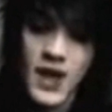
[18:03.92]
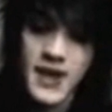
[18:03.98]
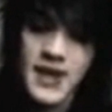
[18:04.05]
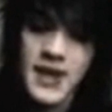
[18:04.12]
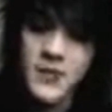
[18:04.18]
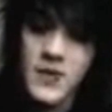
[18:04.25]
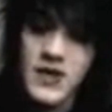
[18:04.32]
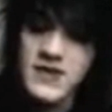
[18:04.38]
I
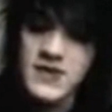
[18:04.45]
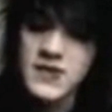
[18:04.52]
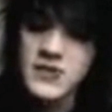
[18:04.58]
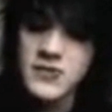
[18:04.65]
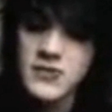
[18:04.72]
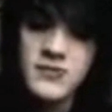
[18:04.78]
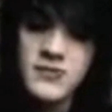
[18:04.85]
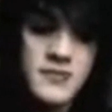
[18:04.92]
can't wait
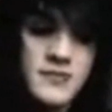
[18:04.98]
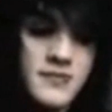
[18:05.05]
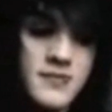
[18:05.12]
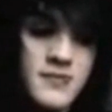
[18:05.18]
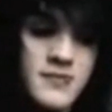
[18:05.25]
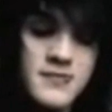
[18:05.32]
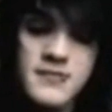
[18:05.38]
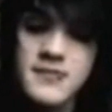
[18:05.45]
to
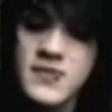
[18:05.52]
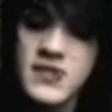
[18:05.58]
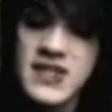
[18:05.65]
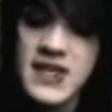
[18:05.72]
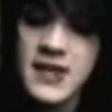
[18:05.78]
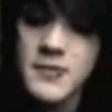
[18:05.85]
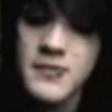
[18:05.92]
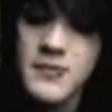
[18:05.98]

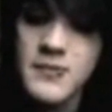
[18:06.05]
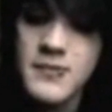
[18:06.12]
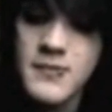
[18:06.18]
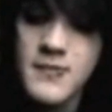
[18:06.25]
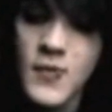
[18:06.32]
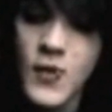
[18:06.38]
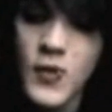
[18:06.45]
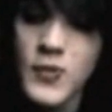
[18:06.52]
see it,
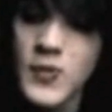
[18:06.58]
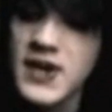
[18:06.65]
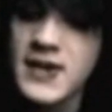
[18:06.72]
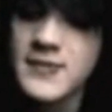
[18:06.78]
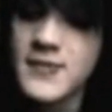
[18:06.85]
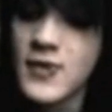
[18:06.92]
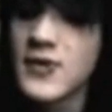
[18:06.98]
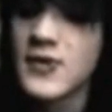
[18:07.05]
or read
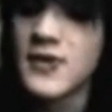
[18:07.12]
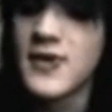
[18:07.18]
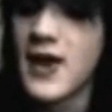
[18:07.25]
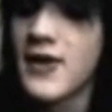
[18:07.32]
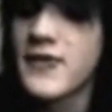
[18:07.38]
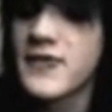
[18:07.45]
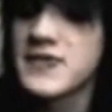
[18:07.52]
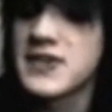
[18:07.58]
it, or
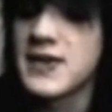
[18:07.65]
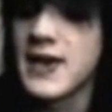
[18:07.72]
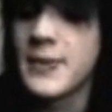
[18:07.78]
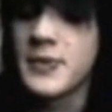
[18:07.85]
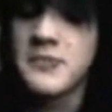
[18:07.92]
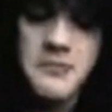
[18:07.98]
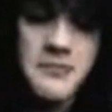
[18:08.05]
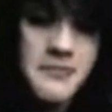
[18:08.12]
however it's going to
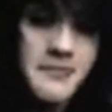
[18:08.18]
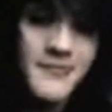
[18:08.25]
happen.